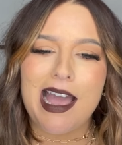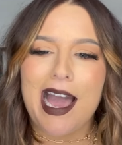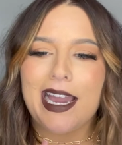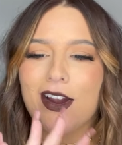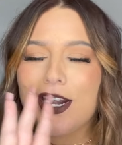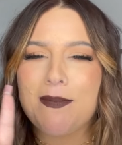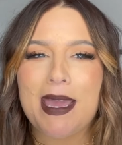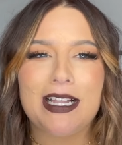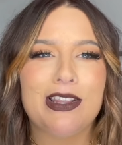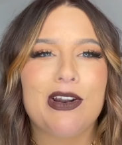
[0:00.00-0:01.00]
I already
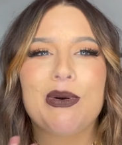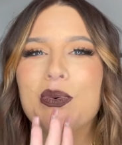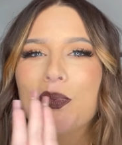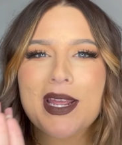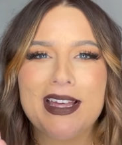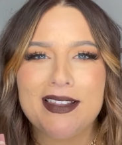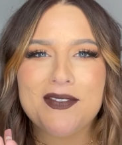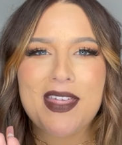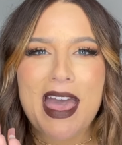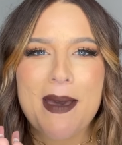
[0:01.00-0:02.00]
made a little reel
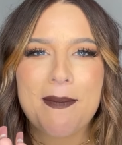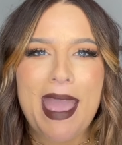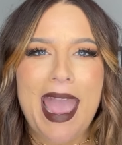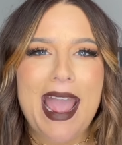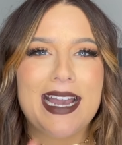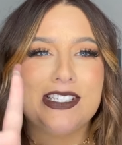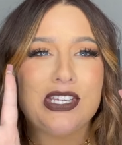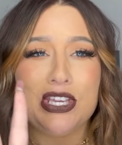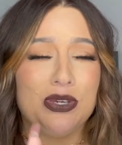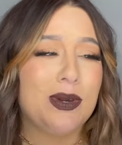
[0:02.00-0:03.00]
of them and
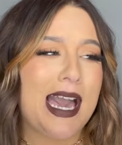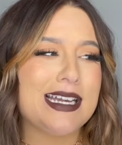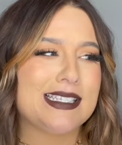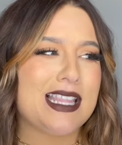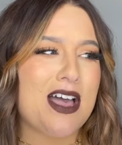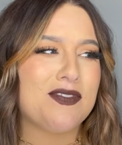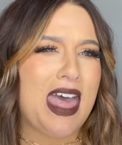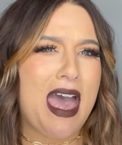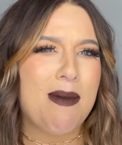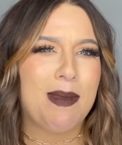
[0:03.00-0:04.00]
you guys love
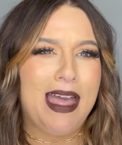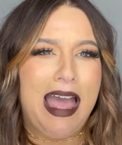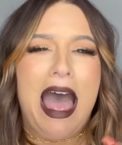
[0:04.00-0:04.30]
them.